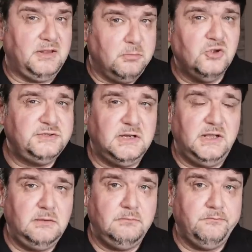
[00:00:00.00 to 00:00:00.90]
But
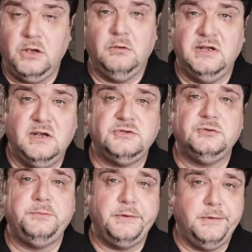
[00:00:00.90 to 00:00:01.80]
mostly, you need air
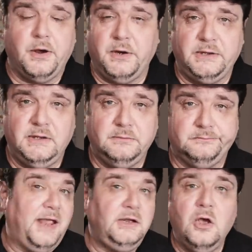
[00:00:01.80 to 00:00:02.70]
superiority.
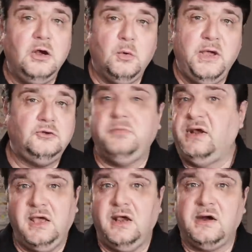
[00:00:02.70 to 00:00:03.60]
And the only way to
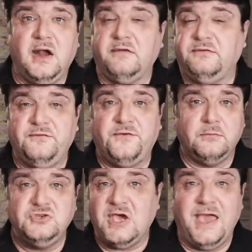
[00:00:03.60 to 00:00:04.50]
bring aircraft
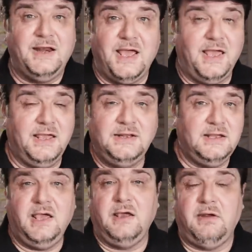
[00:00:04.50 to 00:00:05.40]
from China in
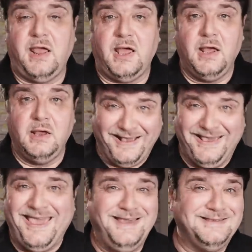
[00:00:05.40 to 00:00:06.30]
the area
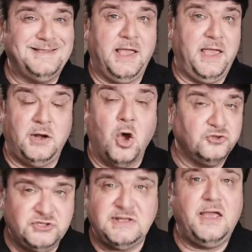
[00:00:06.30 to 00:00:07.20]
against an
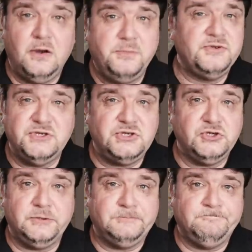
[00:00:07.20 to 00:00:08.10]
hostile
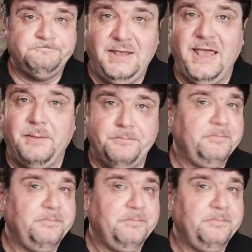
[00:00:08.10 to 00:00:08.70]
opposition, yeah,